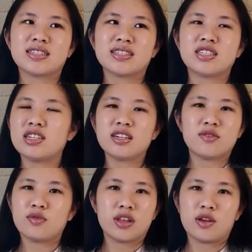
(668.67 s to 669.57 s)
she
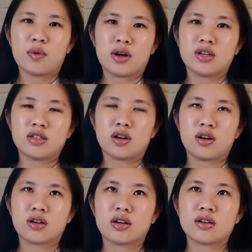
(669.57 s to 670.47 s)
didn't really want a
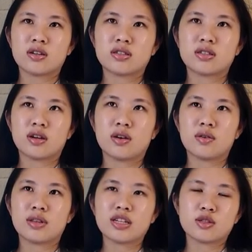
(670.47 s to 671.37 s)
dog.
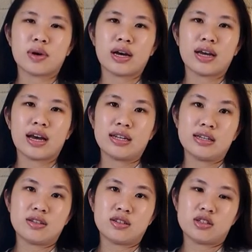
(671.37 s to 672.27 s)
So that's why
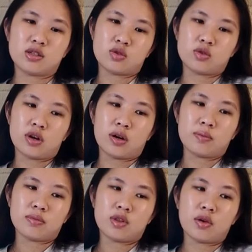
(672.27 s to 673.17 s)
I just grew
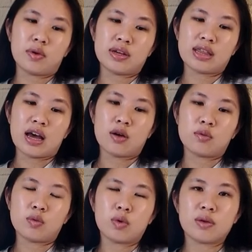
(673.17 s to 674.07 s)
up knowing that
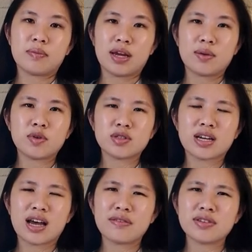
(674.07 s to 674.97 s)
we wouldn't be able
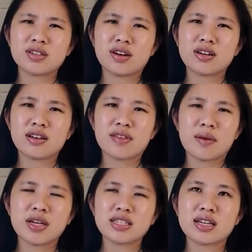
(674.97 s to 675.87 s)
to have a dog, if
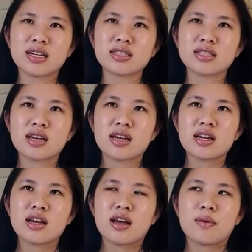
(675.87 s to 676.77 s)
that makes sense.
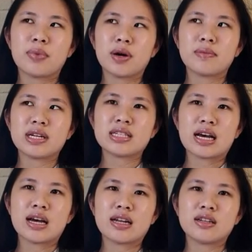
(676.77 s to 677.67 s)
But my
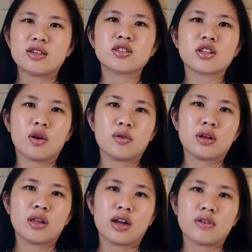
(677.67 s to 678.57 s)
dad used to own
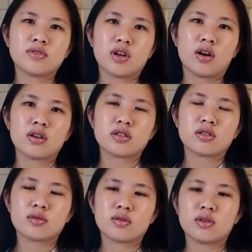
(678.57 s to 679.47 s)
a lot of
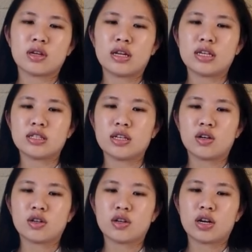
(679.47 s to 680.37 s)
dogs in his
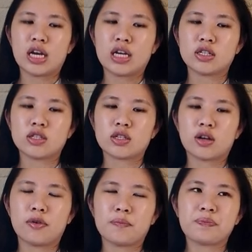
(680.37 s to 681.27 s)
younger age.
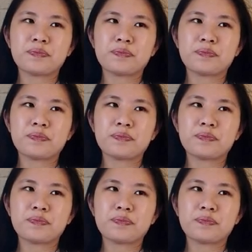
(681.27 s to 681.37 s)
So,